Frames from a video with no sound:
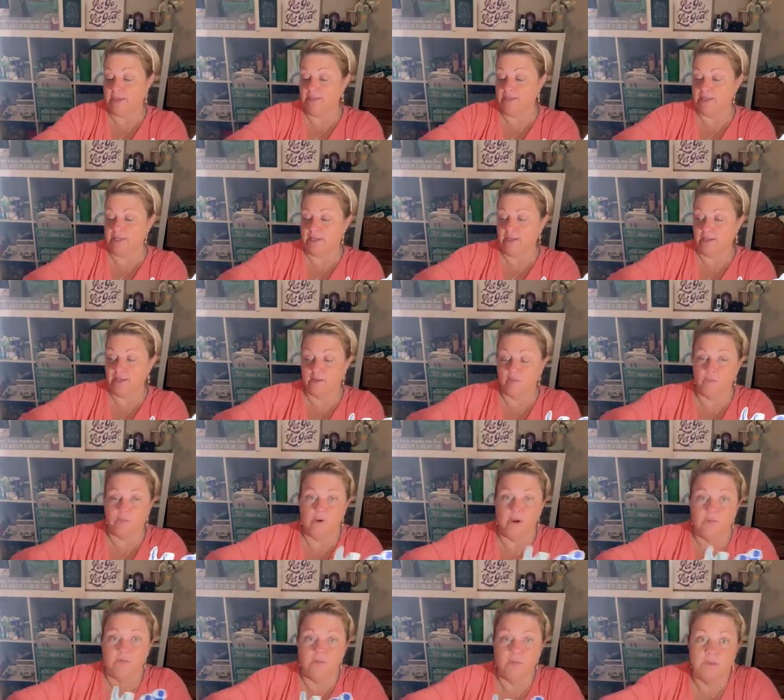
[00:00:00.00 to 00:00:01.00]
I think I could
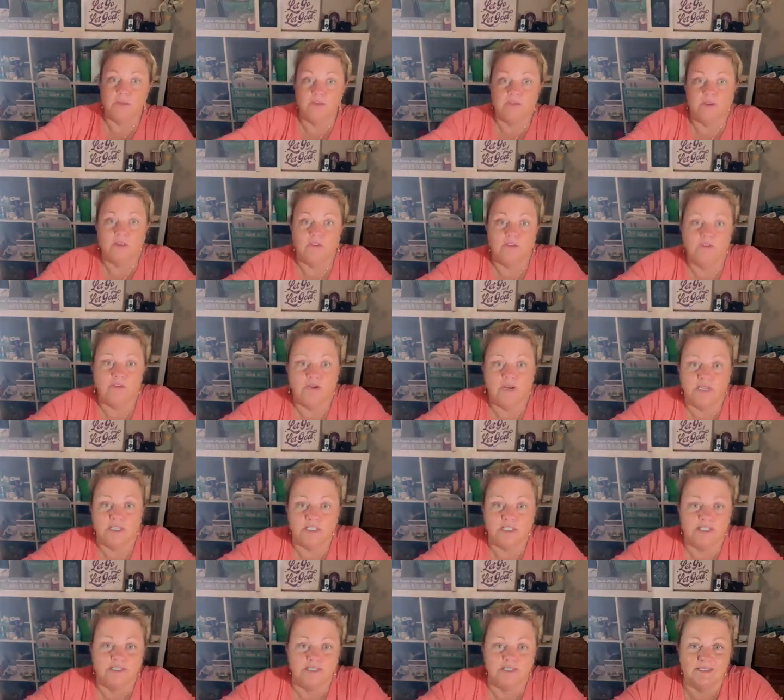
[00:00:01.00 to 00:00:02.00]
probably follow
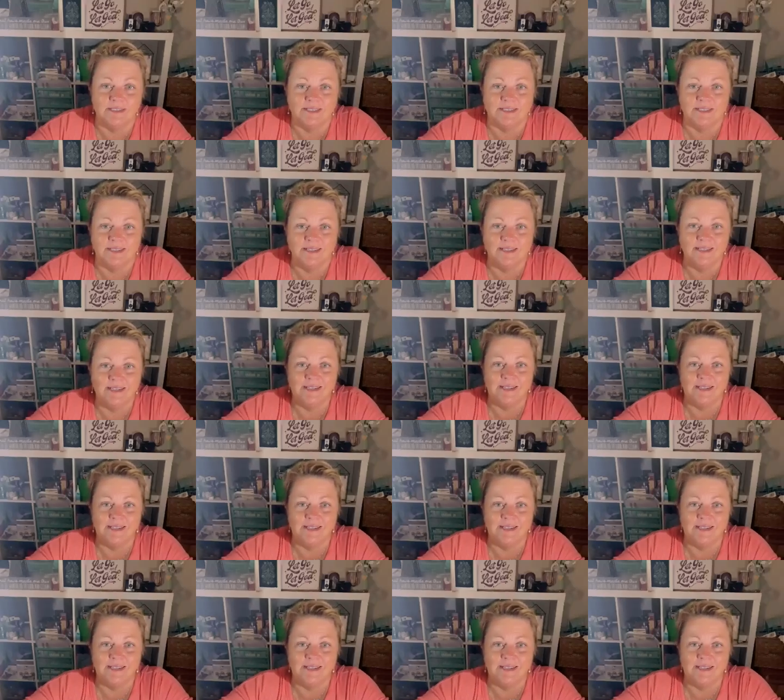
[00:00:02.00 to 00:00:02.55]
directions.